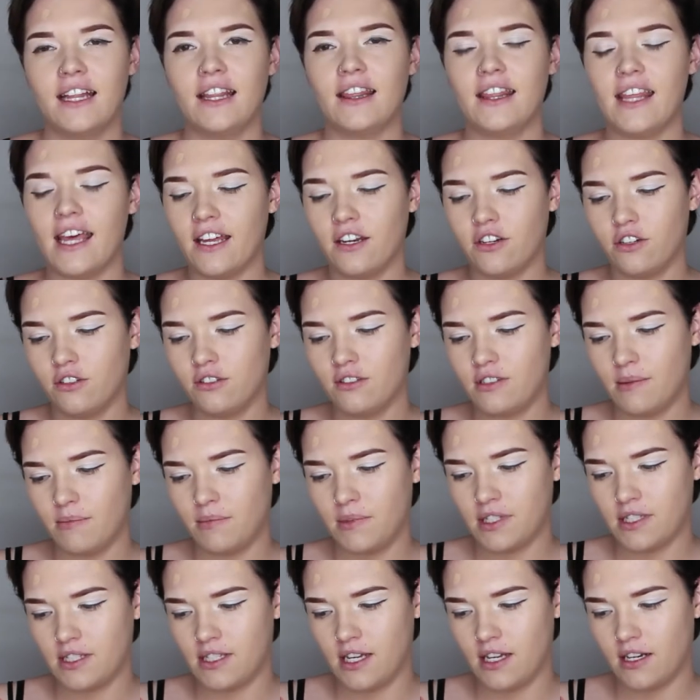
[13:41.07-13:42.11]
They had hooked up
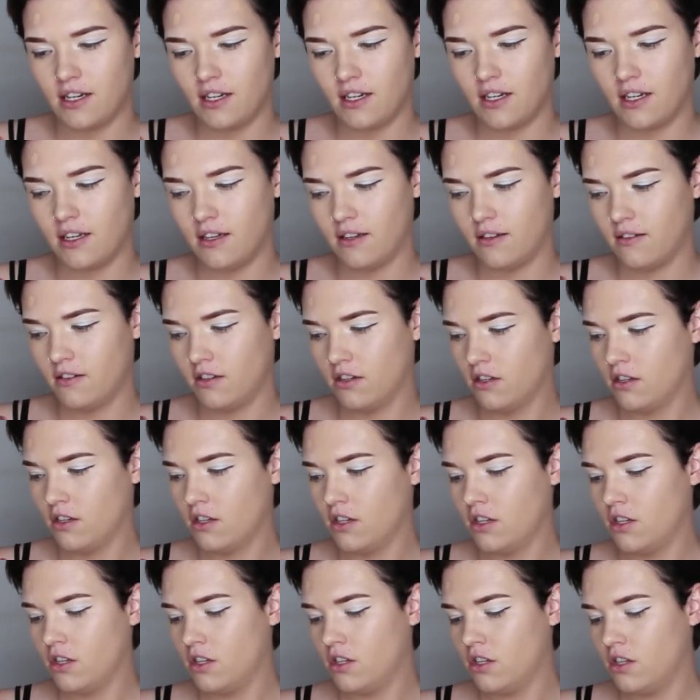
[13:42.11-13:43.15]
this Saturday.
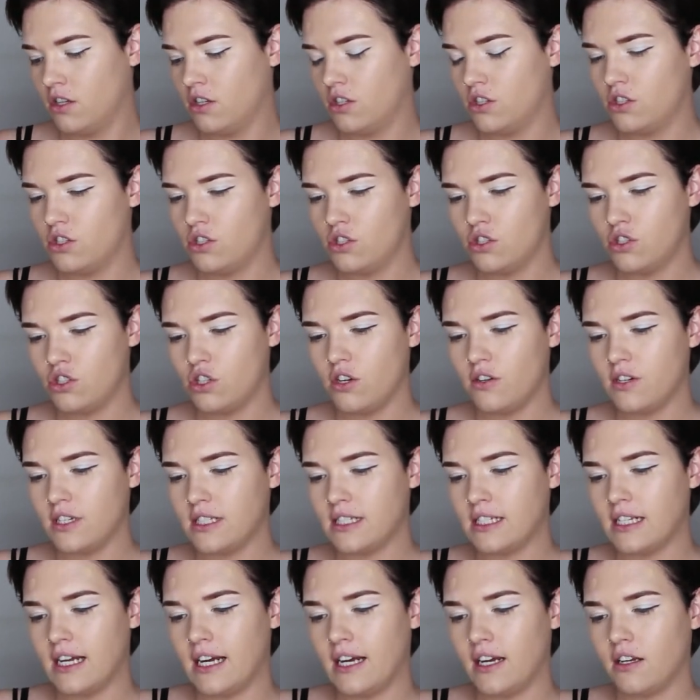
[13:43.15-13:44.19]
So
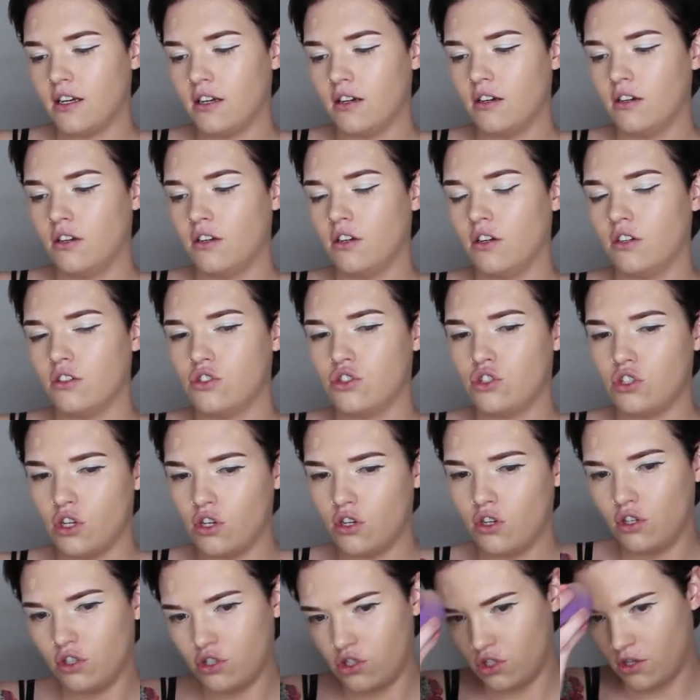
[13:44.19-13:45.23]
it's like,
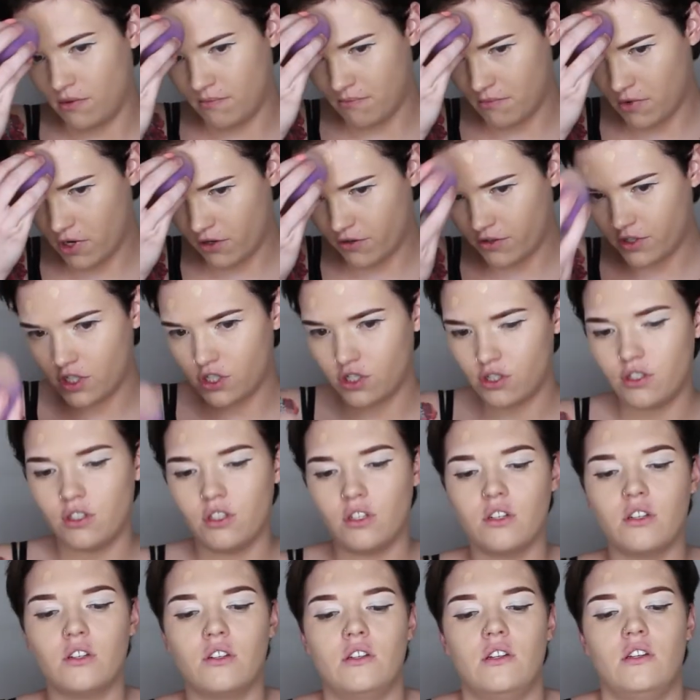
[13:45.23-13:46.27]
so, so Morris
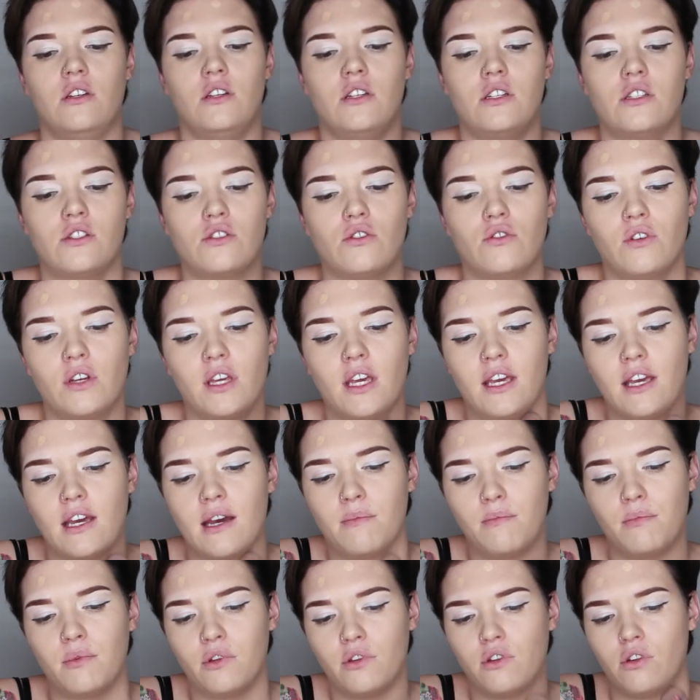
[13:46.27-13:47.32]
is hooking
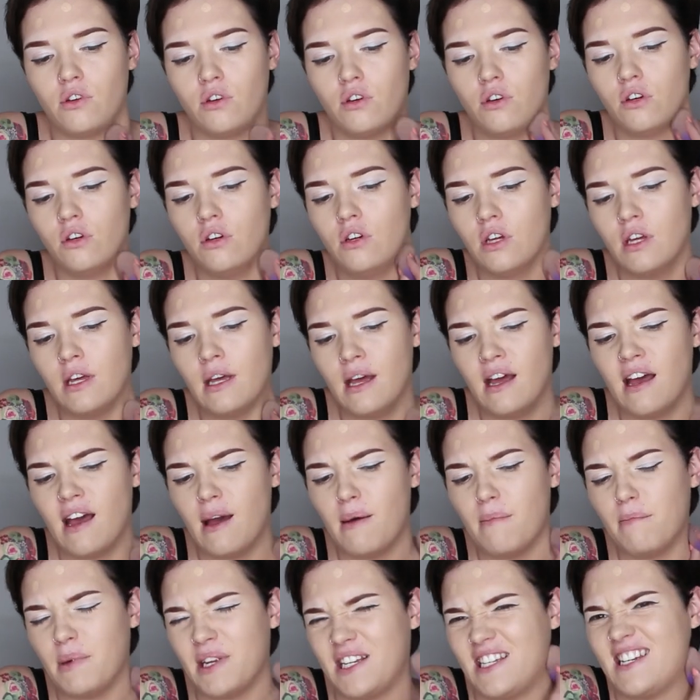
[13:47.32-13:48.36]
up with her,
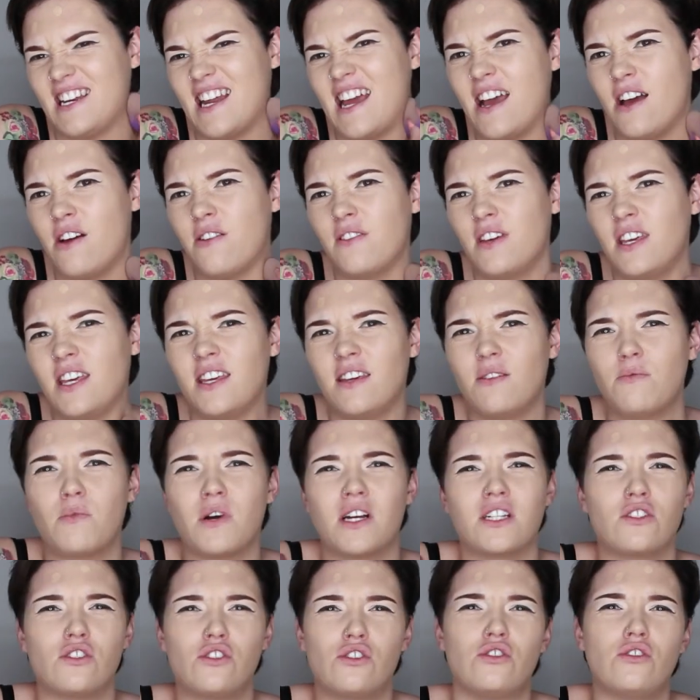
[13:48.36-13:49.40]
but now he
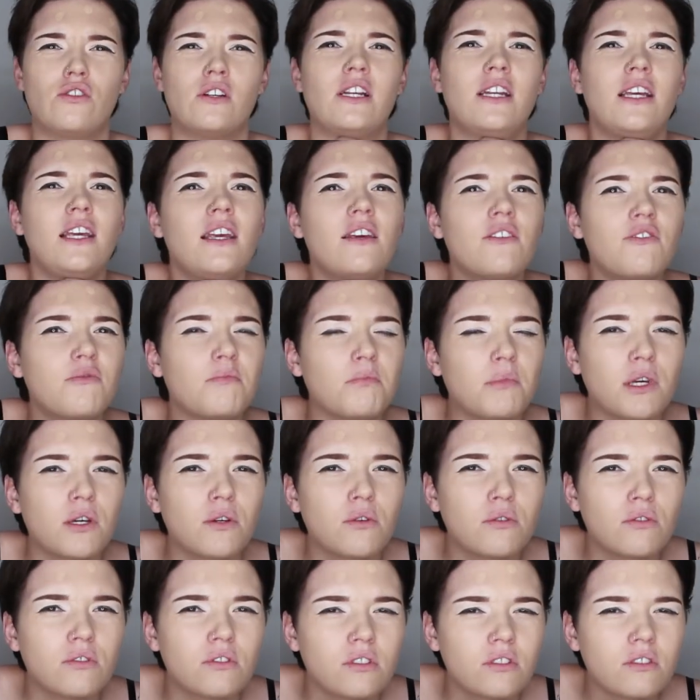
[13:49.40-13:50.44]
wants to leave
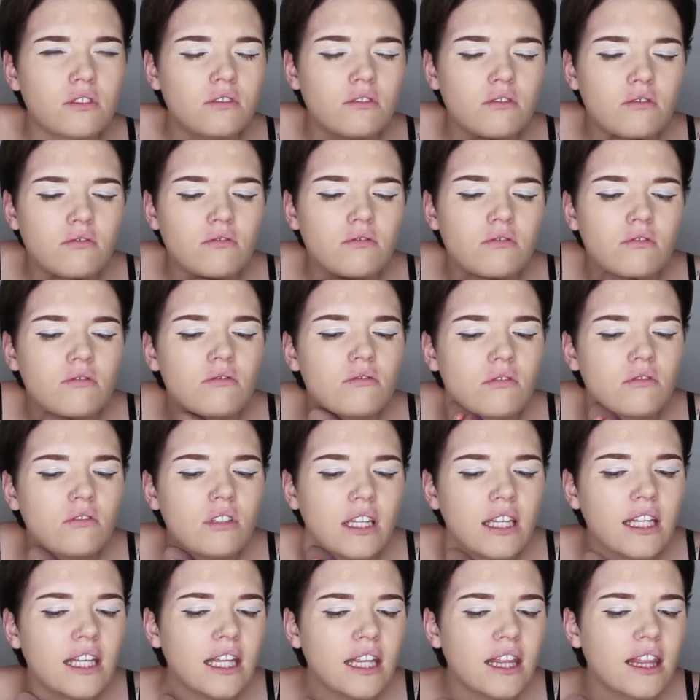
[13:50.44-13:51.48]
because
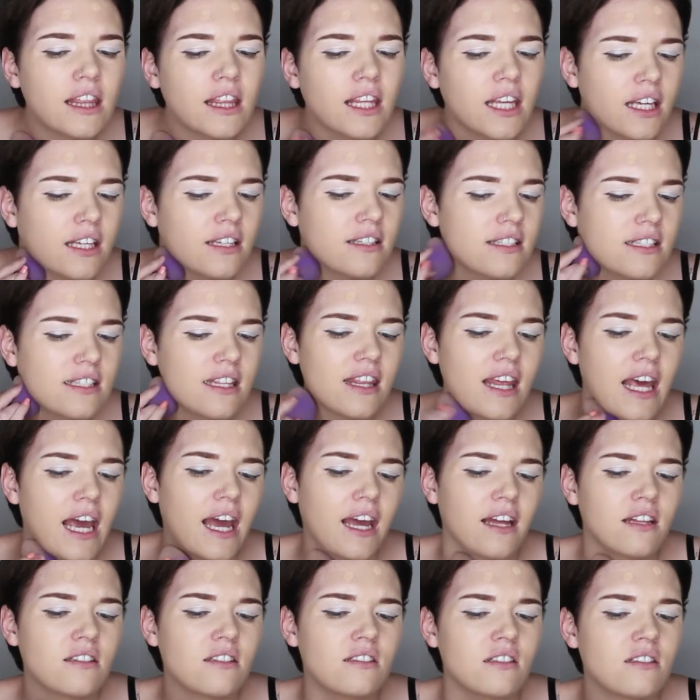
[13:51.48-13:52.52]
he thinks
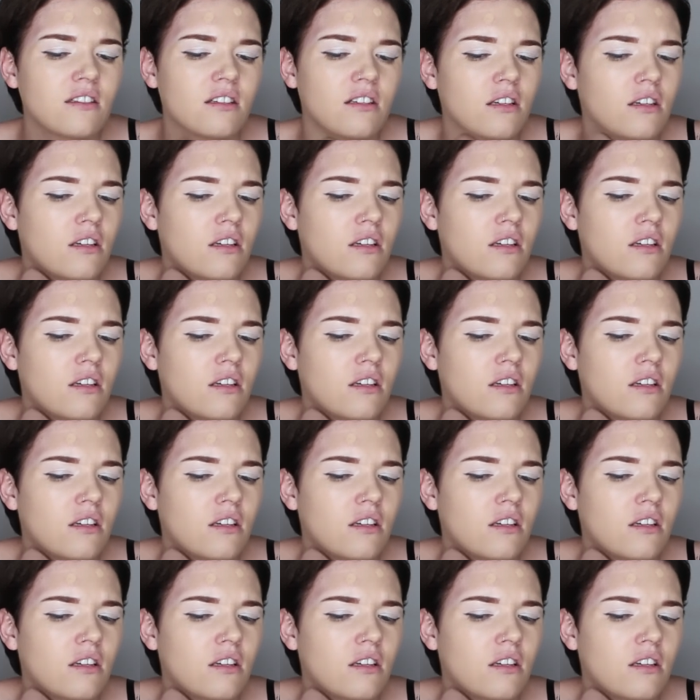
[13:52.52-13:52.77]
that